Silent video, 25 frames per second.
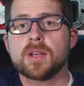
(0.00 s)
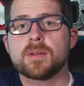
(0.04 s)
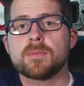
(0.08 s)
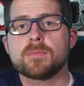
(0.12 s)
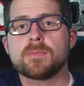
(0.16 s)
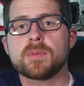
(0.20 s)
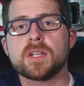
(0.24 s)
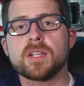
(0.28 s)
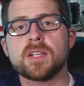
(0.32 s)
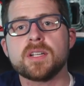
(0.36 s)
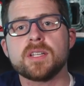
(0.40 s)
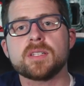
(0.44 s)

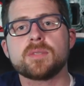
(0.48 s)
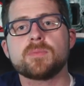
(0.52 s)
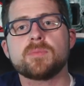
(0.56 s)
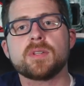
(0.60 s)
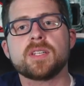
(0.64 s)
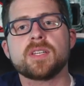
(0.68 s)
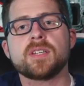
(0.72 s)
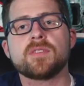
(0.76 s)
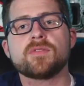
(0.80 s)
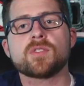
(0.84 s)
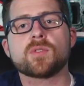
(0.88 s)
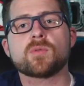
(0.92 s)
but it is
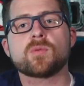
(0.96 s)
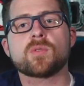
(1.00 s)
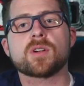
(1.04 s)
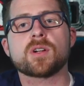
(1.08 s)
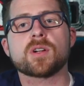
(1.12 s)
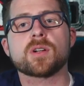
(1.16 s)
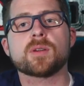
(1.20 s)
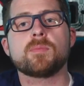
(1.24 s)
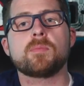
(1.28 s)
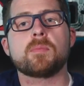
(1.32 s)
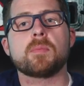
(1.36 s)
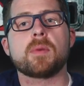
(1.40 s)
believed to
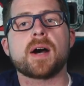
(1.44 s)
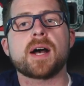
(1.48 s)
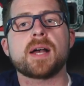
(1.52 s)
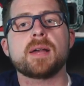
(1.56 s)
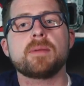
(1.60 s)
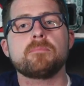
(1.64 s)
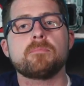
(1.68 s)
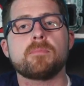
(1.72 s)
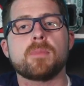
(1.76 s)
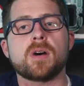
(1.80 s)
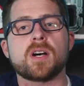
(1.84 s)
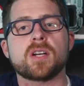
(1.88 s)
work
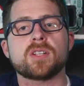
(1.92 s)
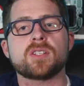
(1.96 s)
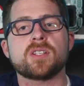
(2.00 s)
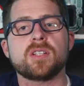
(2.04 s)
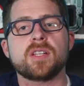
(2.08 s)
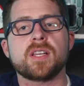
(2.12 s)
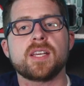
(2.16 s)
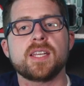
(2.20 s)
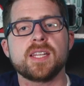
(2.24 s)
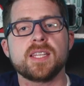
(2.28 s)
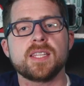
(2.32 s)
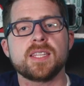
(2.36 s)
by
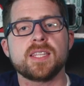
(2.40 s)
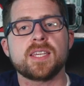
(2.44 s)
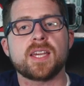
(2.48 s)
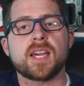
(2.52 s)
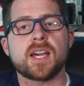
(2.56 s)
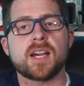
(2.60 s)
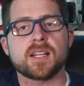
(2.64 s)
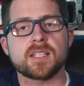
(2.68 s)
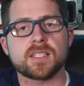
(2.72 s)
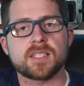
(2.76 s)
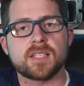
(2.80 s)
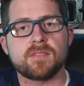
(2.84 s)
modulating
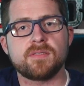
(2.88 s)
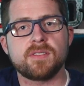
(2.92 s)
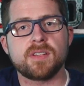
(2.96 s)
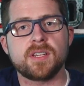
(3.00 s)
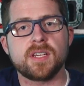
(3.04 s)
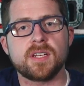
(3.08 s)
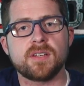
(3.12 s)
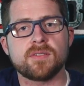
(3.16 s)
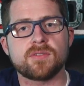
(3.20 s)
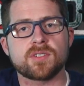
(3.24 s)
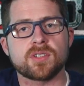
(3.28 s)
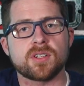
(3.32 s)
the
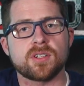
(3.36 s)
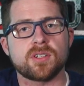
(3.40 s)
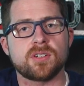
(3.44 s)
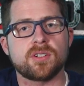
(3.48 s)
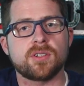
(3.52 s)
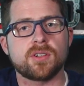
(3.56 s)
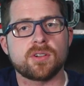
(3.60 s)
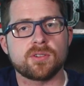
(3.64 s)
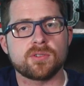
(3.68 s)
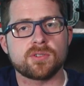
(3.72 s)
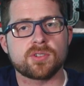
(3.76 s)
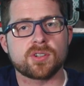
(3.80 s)
activity of
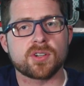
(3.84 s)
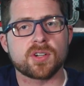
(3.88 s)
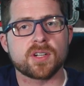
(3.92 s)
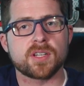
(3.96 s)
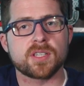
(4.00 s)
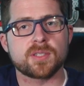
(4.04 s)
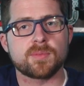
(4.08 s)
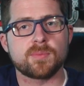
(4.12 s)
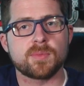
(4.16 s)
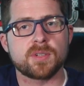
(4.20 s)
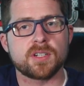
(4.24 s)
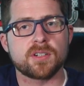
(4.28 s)
certain
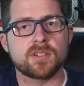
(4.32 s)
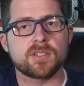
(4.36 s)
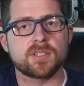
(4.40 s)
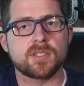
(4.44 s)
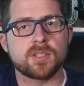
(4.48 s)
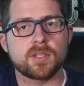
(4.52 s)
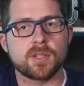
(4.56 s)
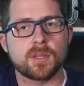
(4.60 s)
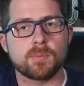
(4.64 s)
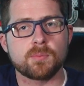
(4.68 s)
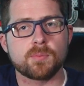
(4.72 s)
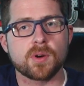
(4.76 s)
neurotransmitters
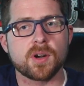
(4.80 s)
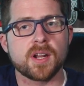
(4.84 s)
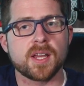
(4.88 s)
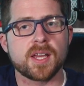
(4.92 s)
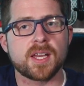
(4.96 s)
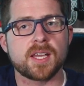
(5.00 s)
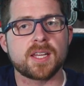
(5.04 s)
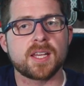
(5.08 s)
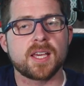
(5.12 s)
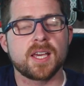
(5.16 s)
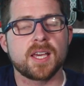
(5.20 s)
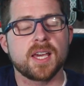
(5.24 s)
in the
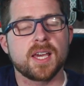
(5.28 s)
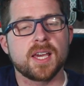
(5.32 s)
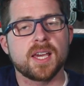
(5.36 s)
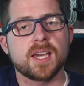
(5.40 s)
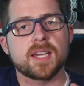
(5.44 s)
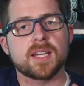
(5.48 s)
brain,